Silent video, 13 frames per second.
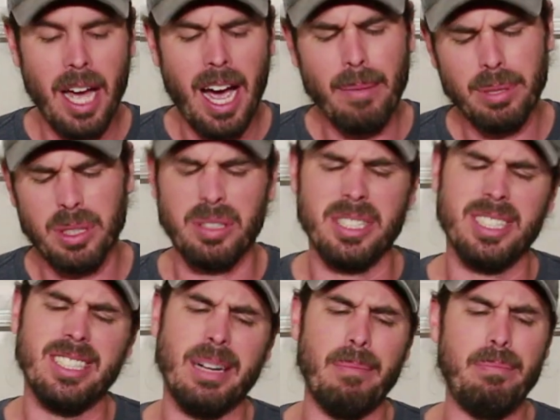I'm sure it's
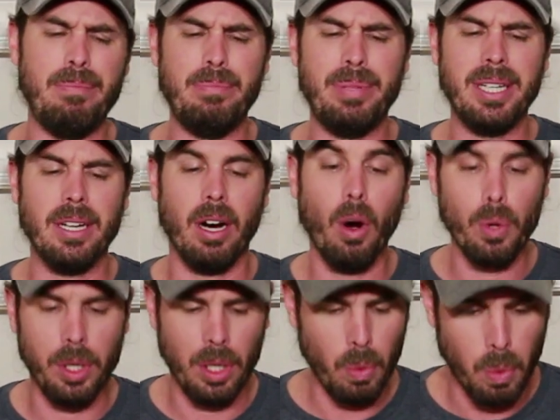not a big. Oh,
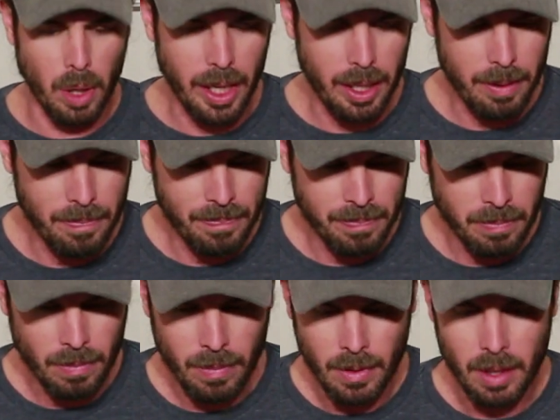you know what?
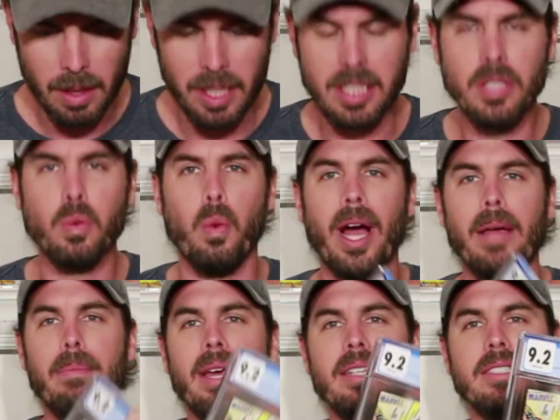This is
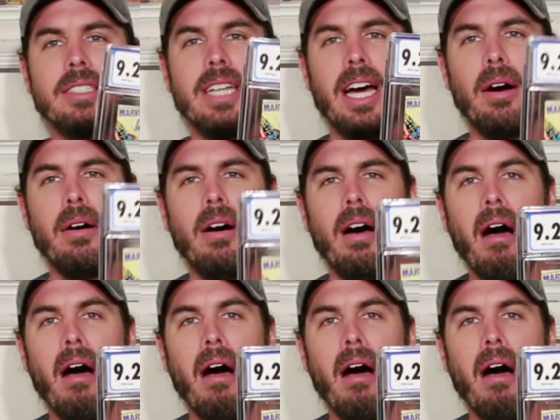white pages now.